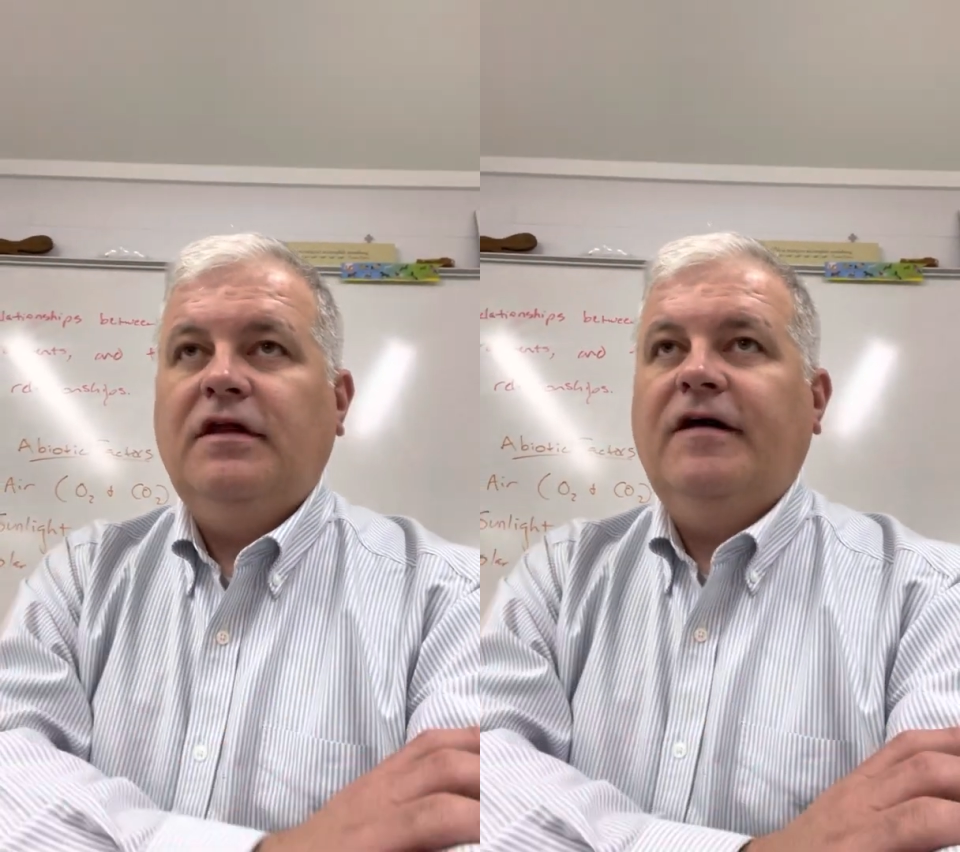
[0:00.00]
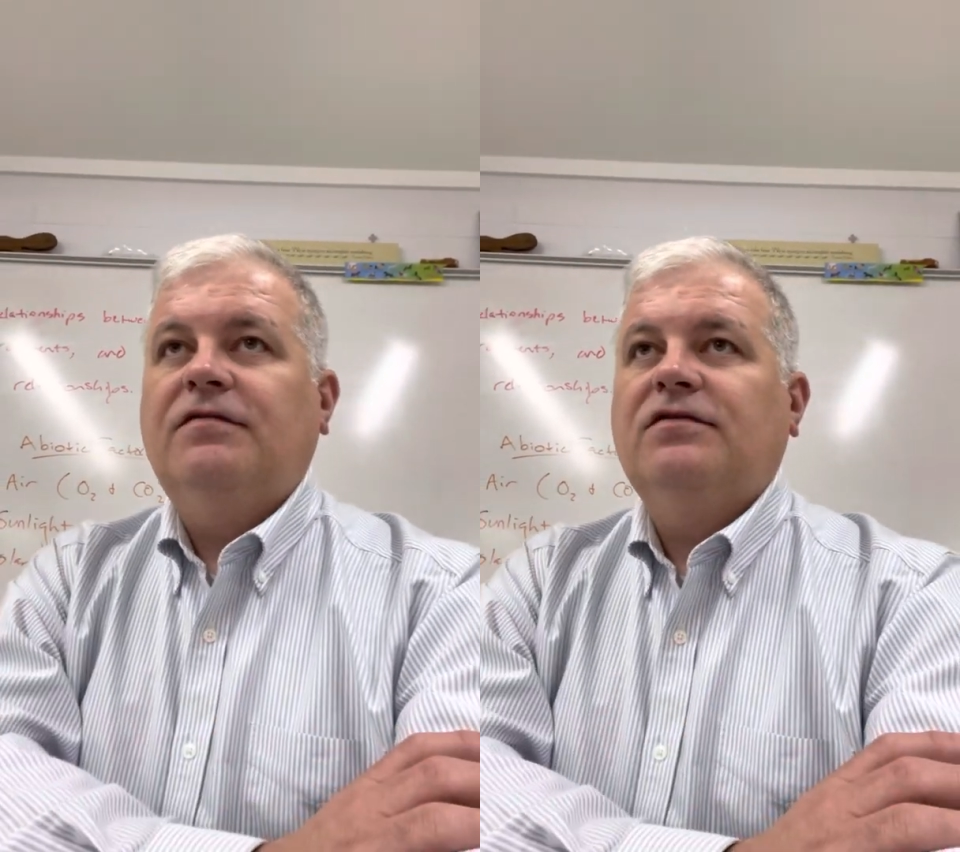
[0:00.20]

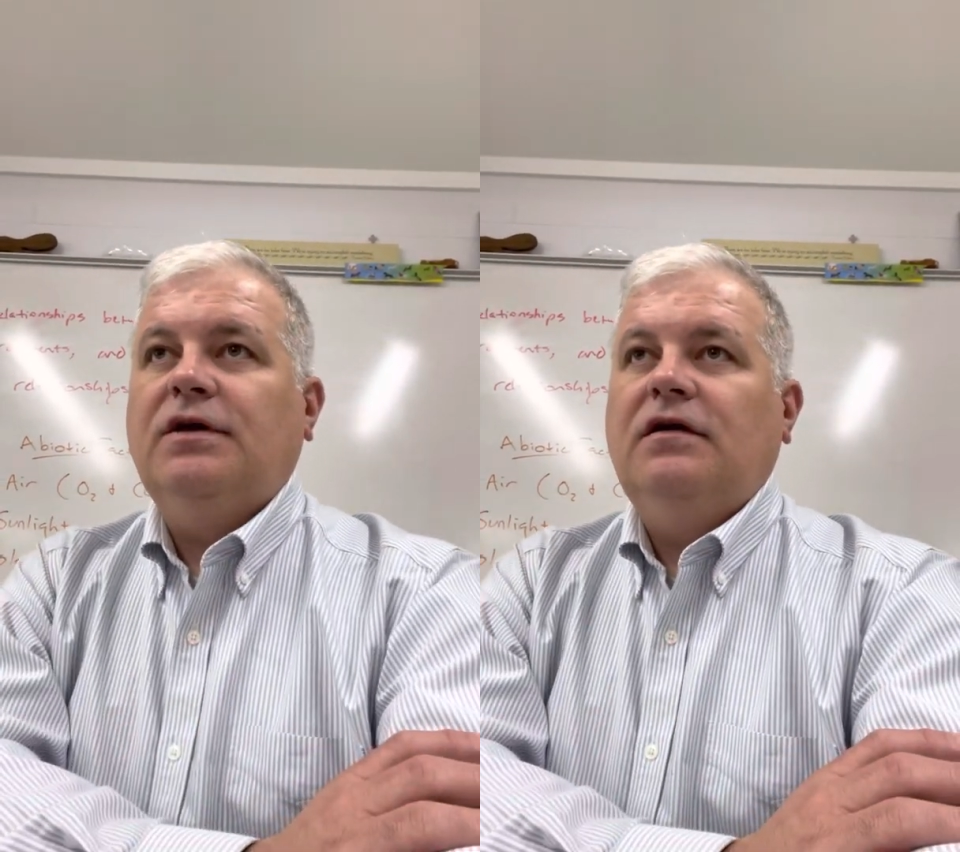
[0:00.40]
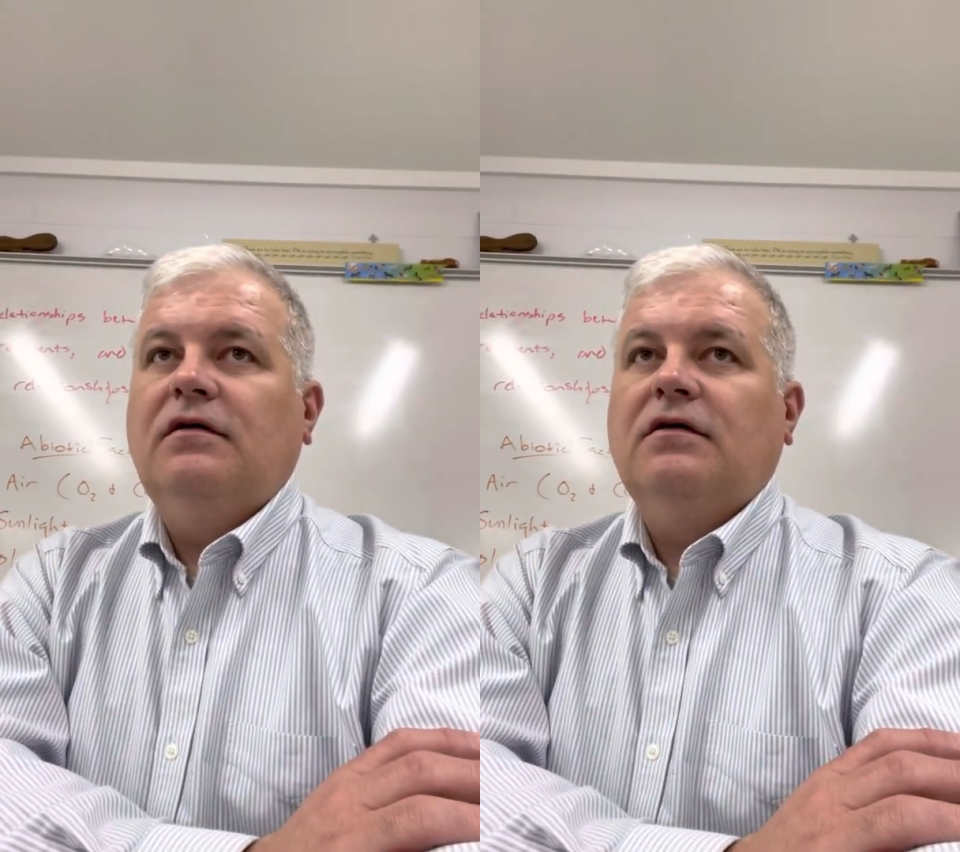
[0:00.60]
life as
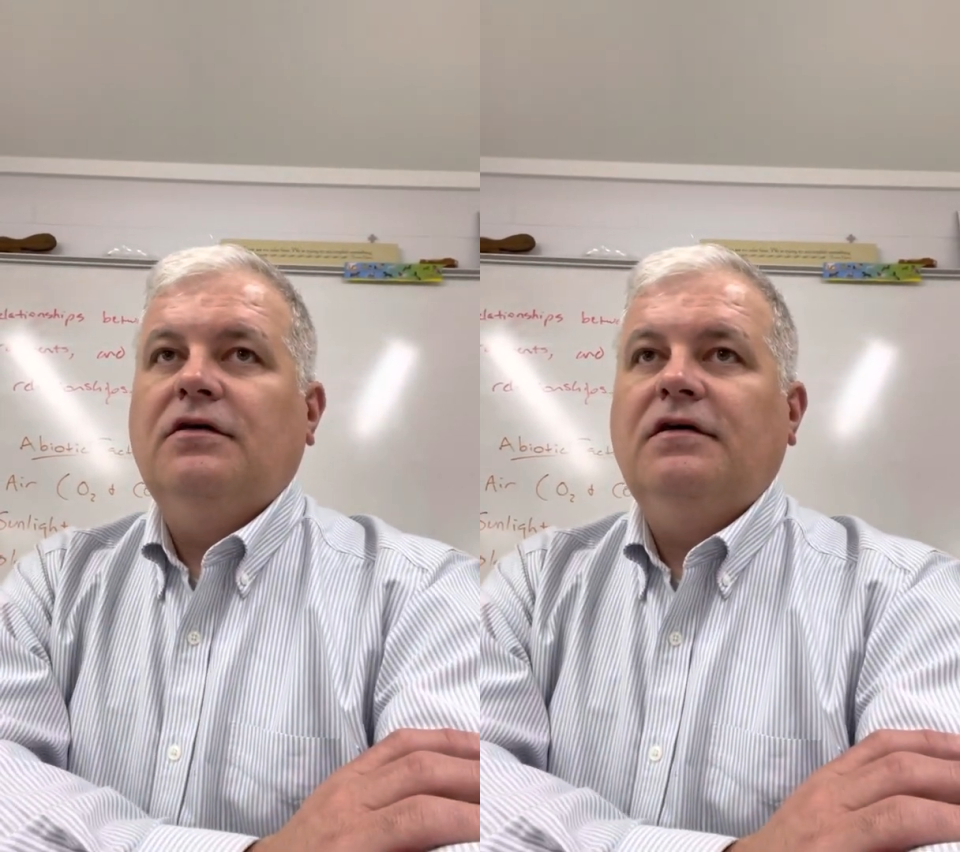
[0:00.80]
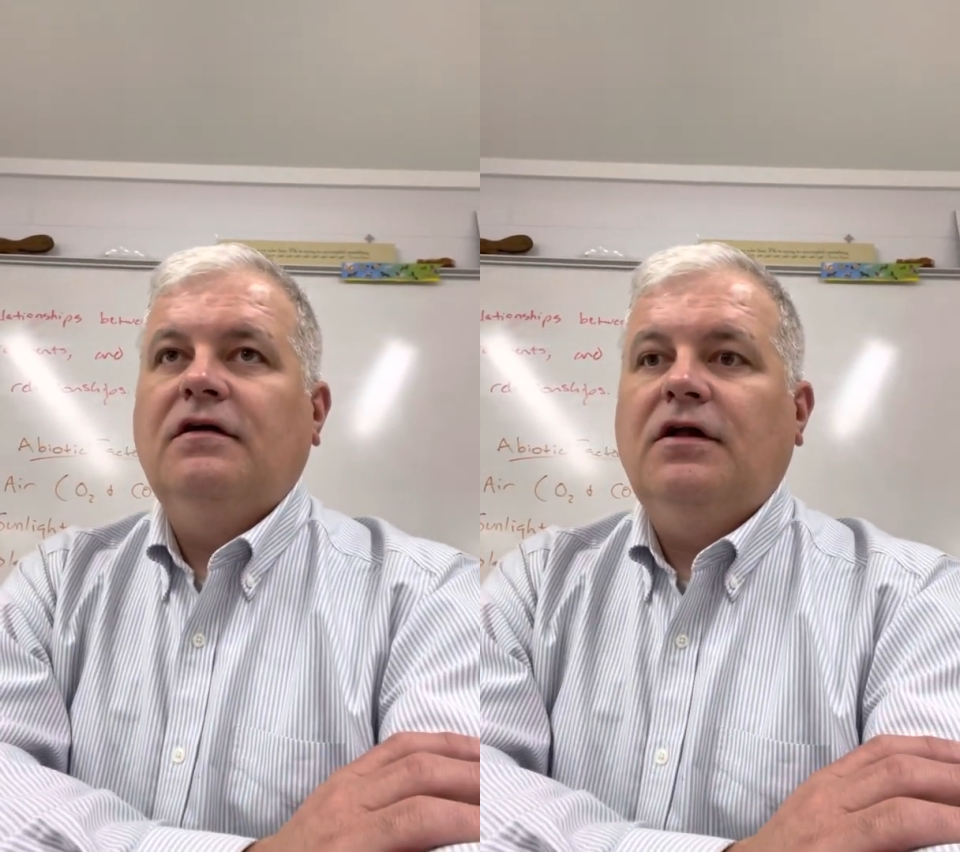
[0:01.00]
we
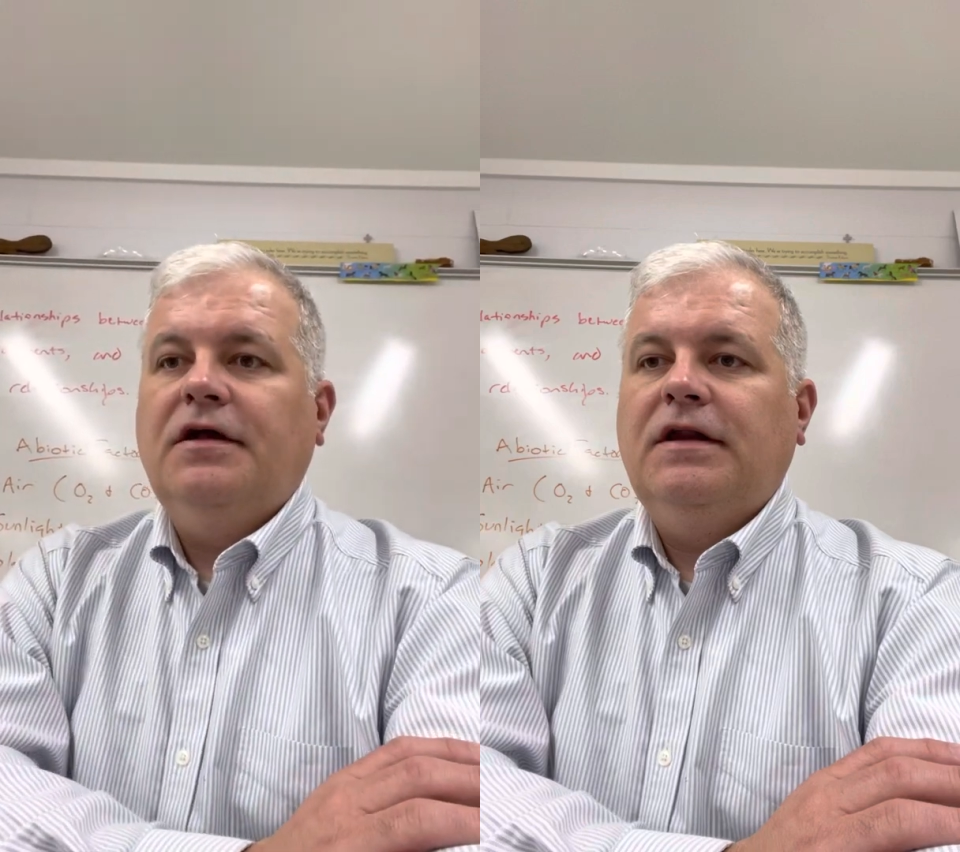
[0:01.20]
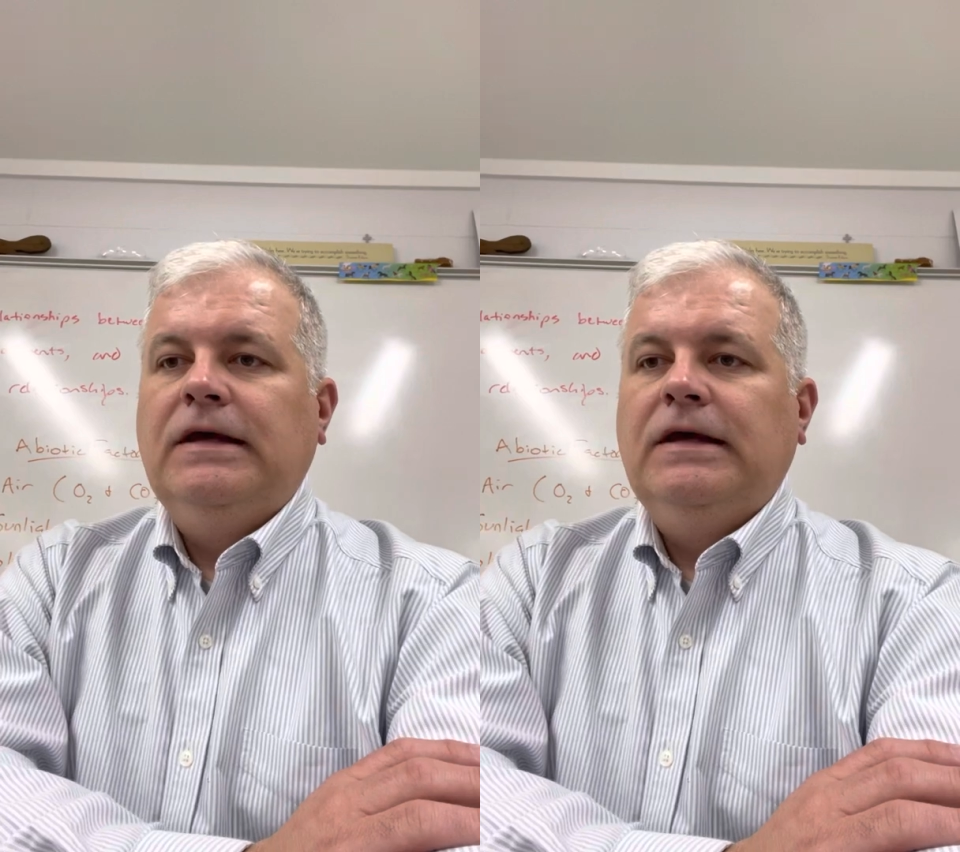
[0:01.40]
currently call it.